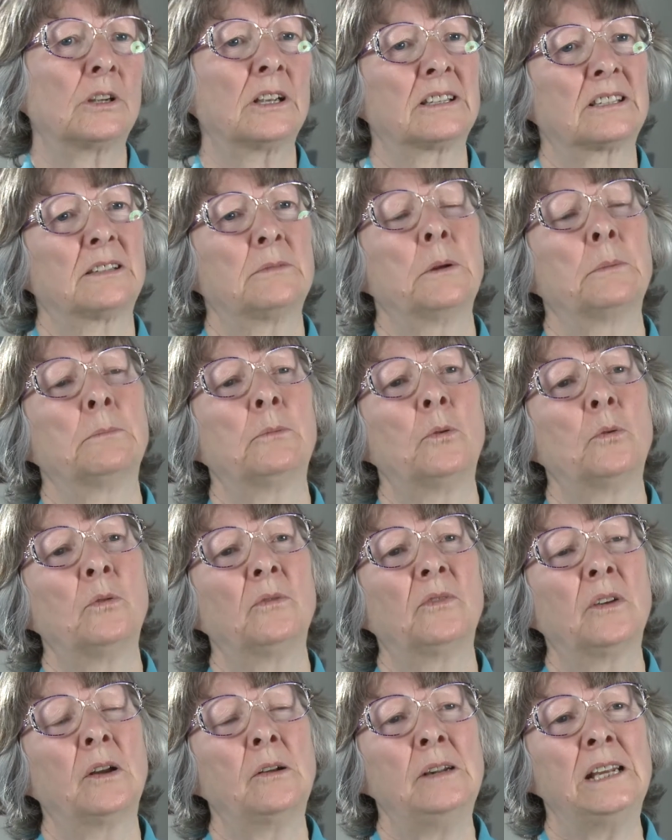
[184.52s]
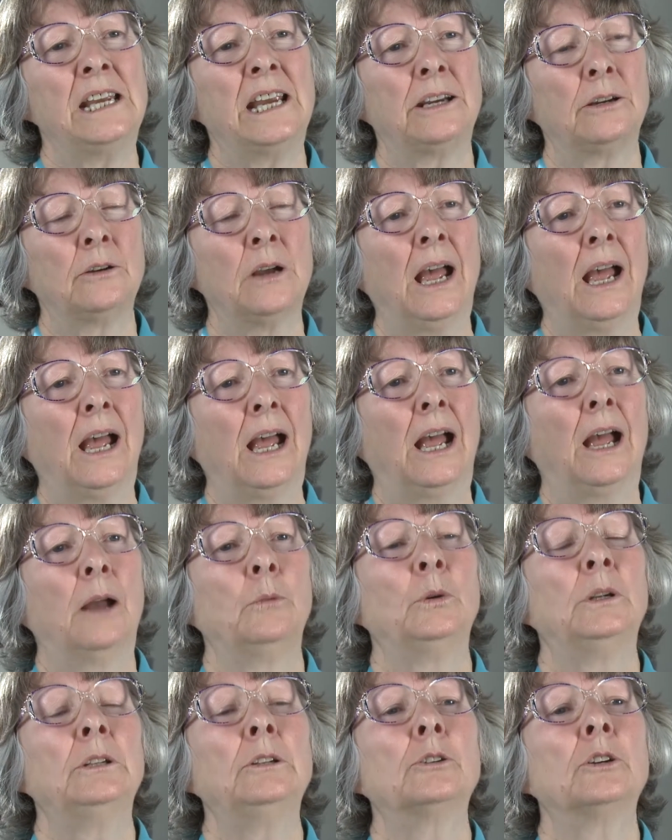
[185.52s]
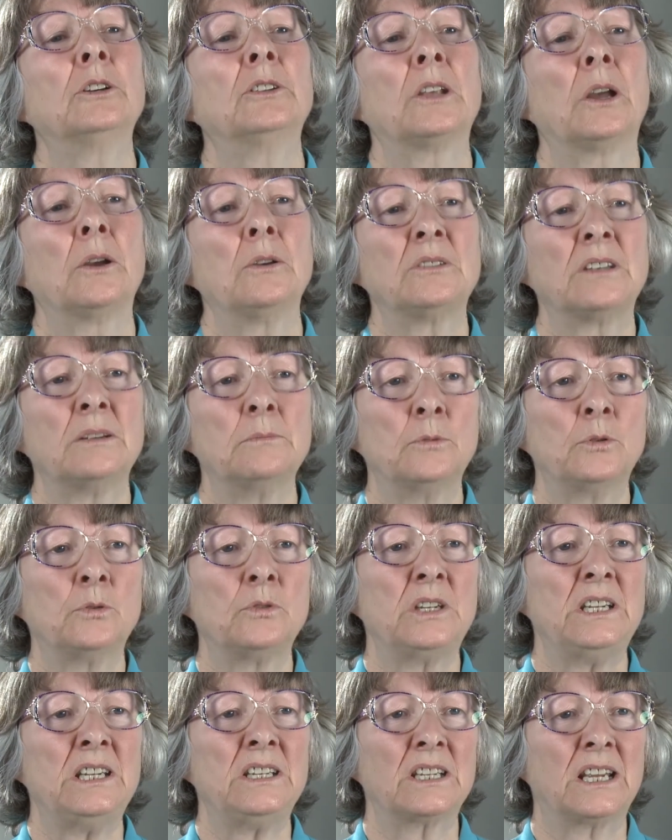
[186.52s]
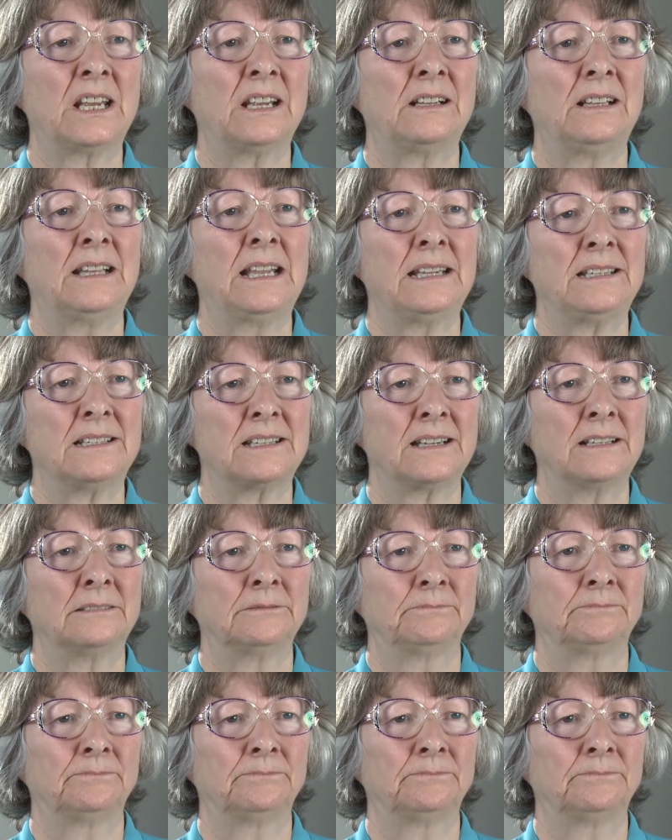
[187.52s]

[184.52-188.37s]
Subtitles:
customer portfolio, and we'll look at those in more detail later.